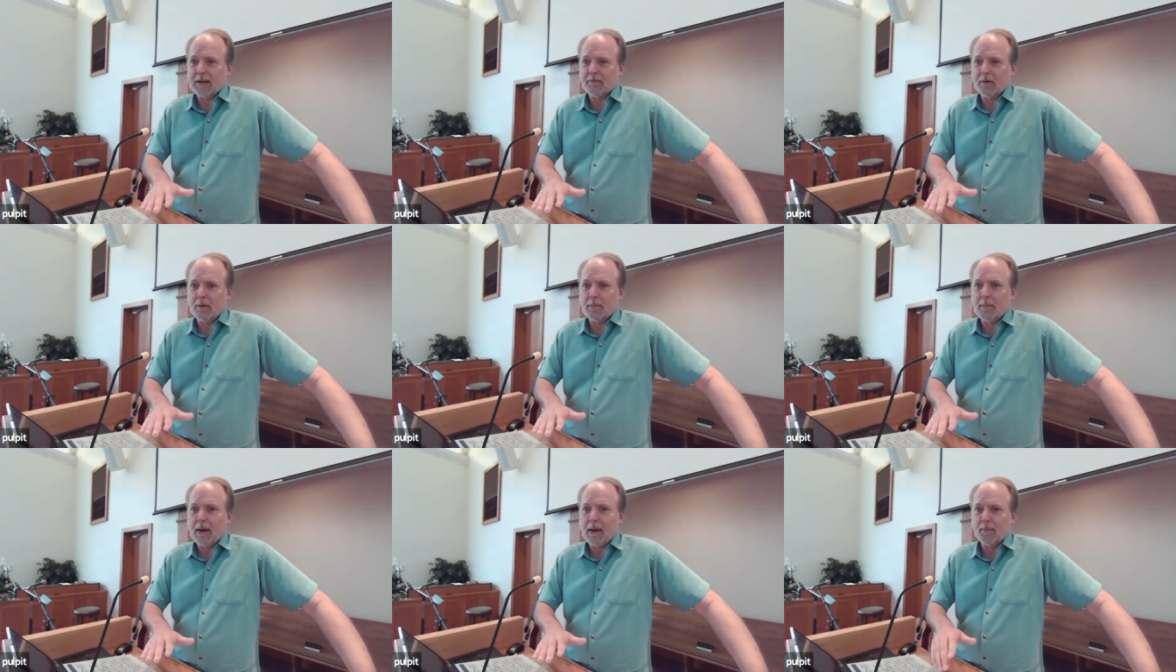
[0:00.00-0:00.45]

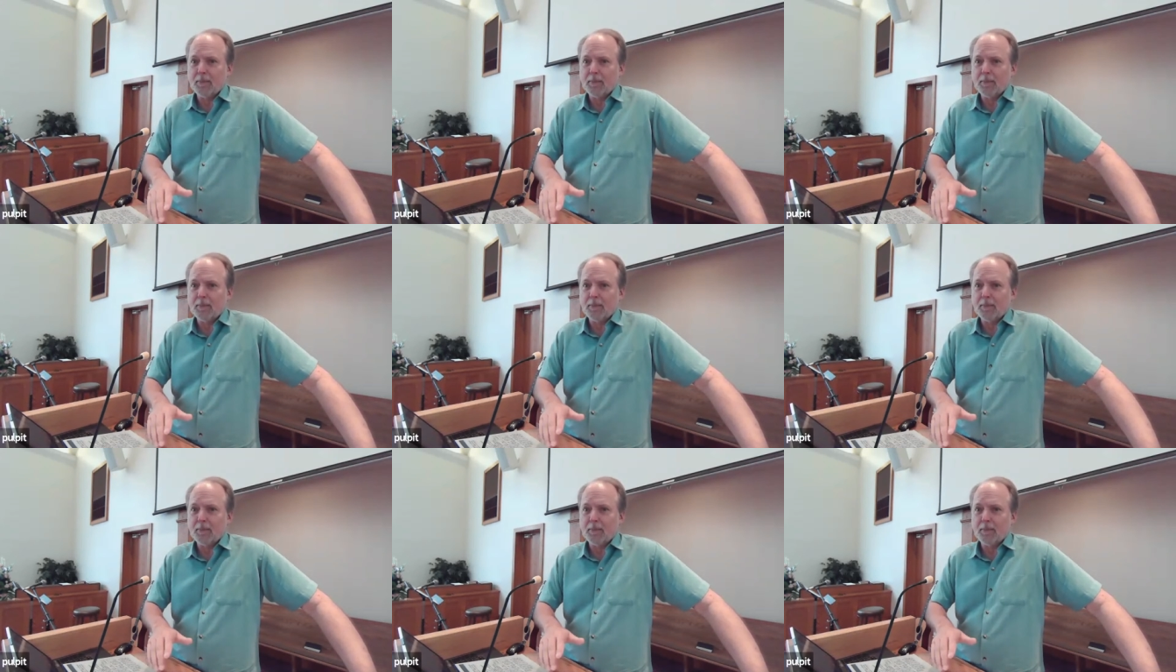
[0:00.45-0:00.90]
Remember,
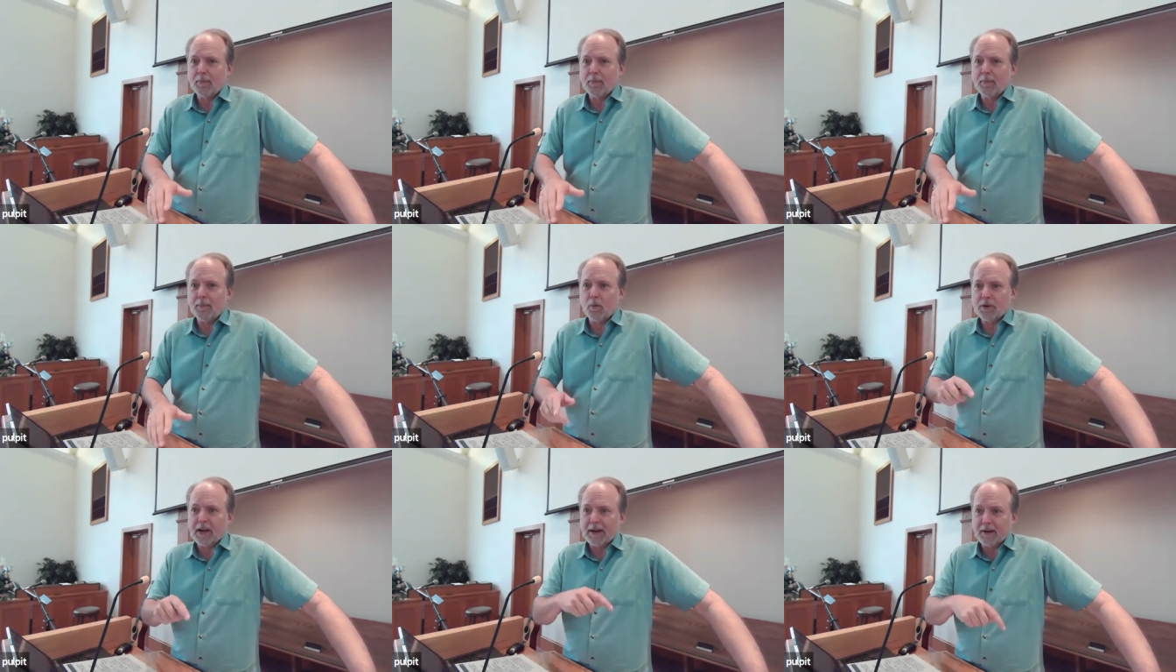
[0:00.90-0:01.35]
we're
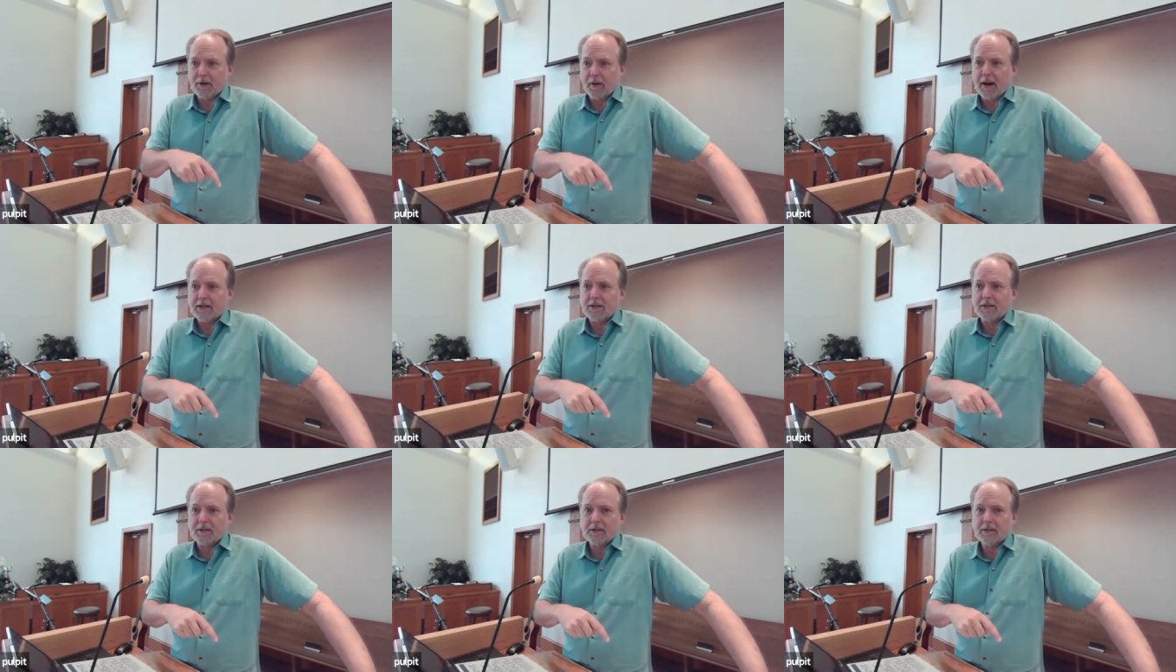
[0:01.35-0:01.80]
saved
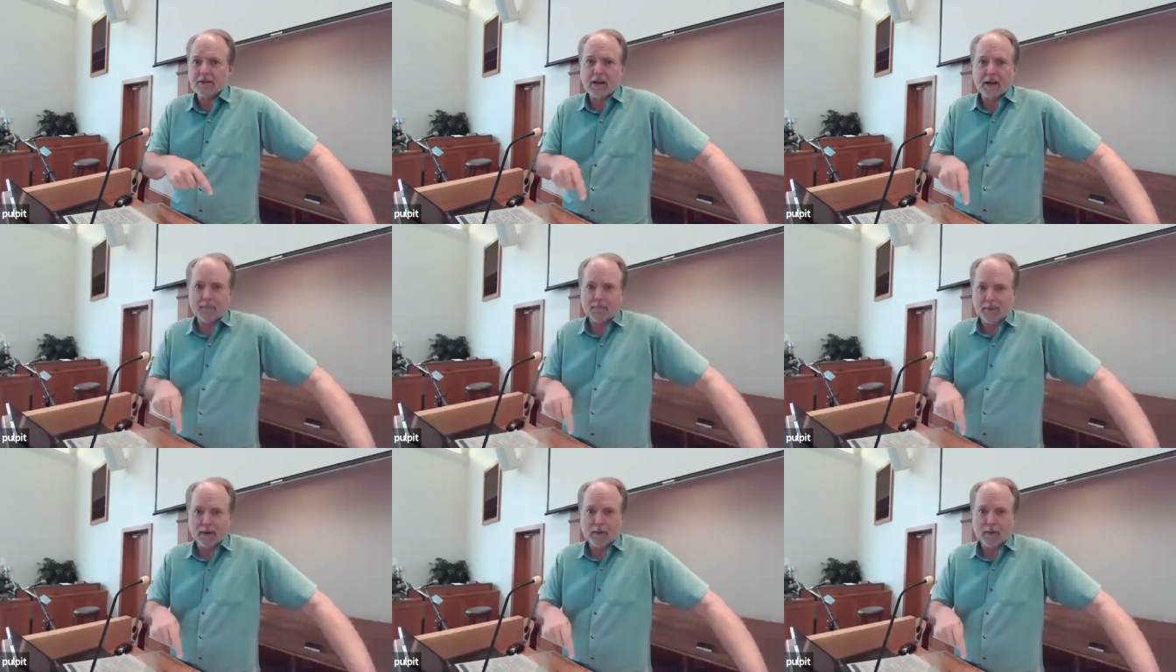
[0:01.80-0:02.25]
by
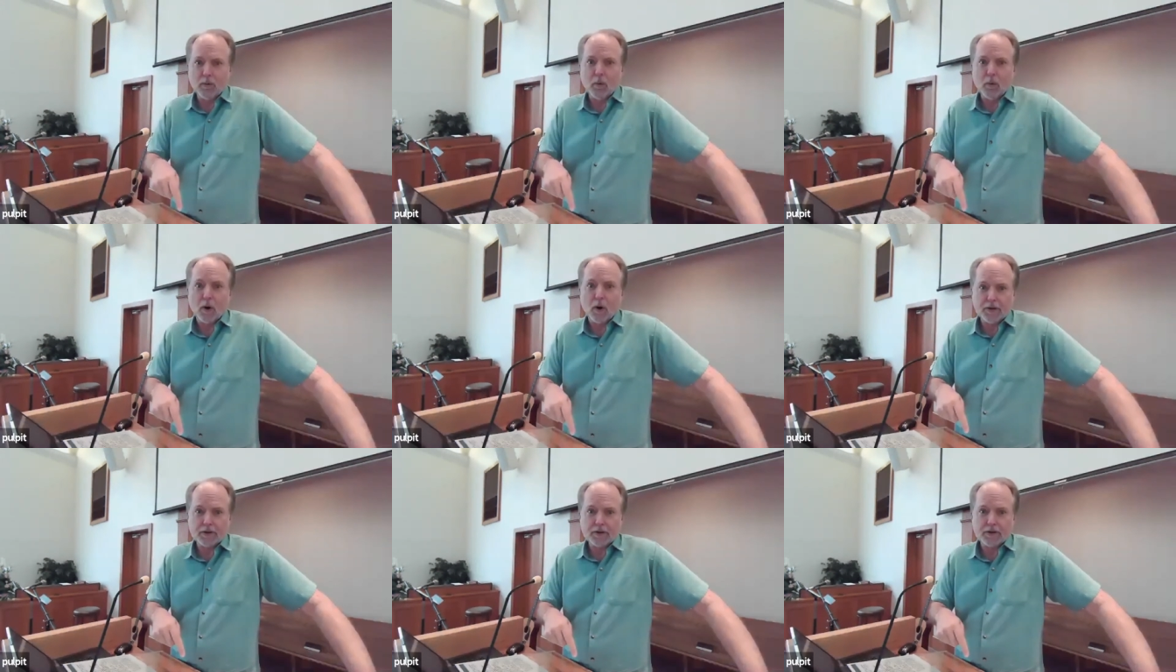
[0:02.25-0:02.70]
grace, not
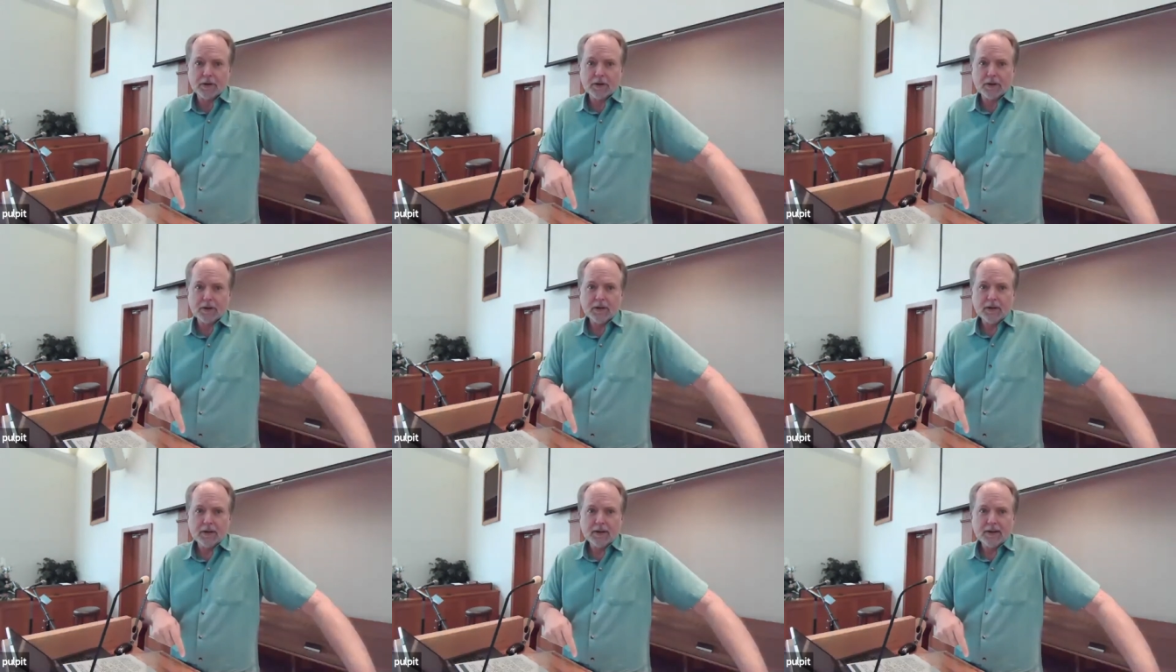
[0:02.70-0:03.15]
by
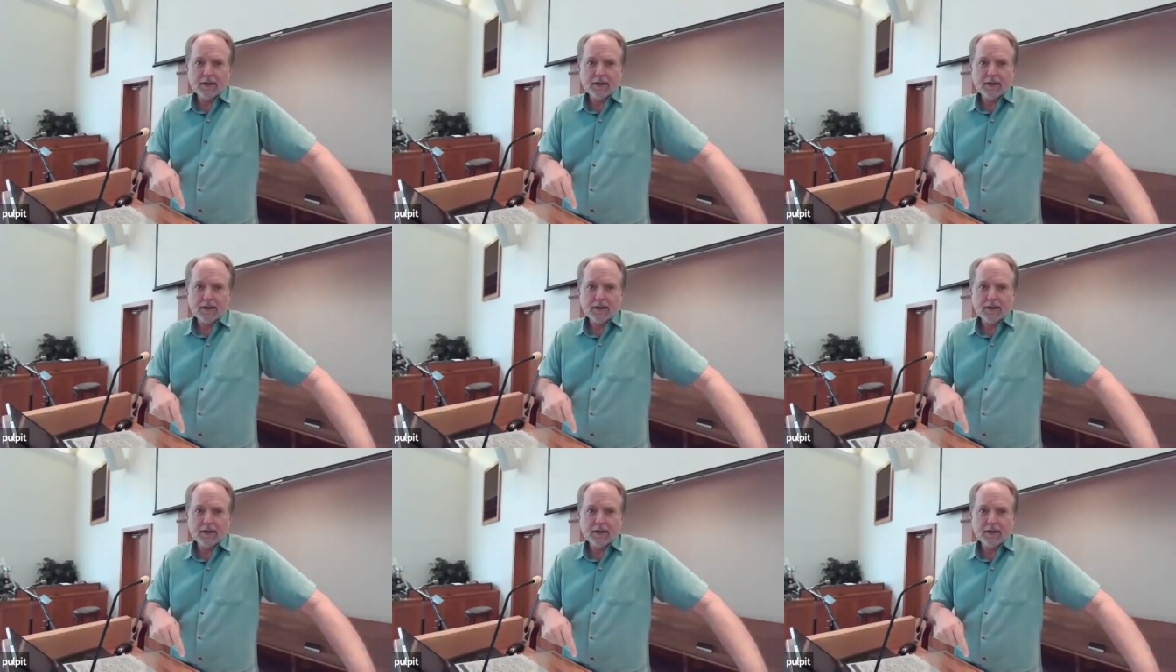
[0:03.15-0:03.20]
works.